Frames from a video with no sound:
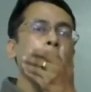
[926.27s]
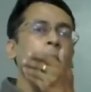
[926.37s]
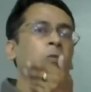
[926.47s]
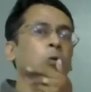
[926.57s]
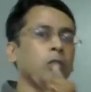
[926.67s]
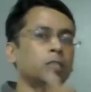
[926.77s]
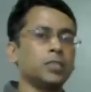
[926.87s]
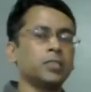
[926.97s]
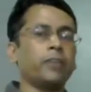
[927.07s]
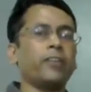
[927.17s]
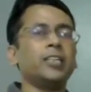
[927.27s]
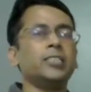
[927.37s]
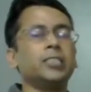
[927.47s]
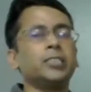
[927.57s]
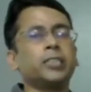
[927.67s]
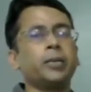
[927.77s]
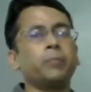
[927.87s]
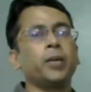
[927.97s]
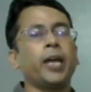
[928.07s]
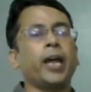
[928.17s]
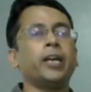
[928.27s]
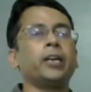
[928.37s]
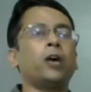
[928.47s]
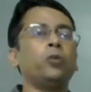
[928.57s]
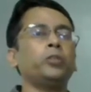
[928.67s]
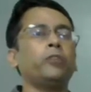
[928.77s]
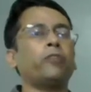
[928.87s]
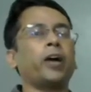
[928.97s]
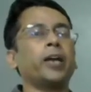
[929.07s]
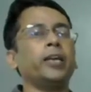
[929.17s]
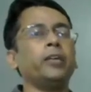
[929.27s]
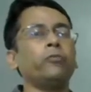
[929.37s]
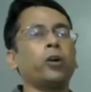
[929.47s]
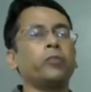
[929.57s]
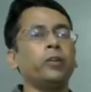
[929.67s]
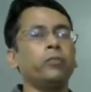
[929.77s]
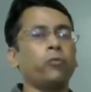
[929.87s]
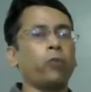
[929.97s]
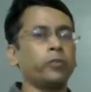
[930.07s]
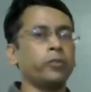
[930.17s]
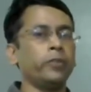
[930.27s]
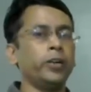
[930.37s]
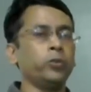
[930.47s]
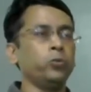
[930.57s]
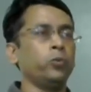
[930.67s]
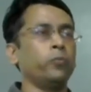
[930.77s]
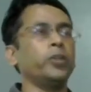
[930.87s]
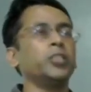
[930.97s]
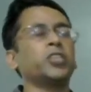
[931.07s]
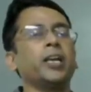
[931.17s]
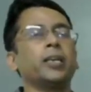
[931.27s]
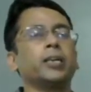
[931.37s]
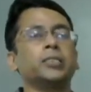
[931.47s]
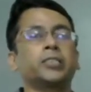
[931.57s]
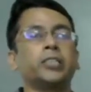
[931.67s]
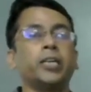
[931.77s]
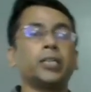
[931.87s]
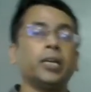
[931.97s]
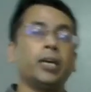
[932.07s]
so this is the very easy step. And now the finally what we will do, we shall construct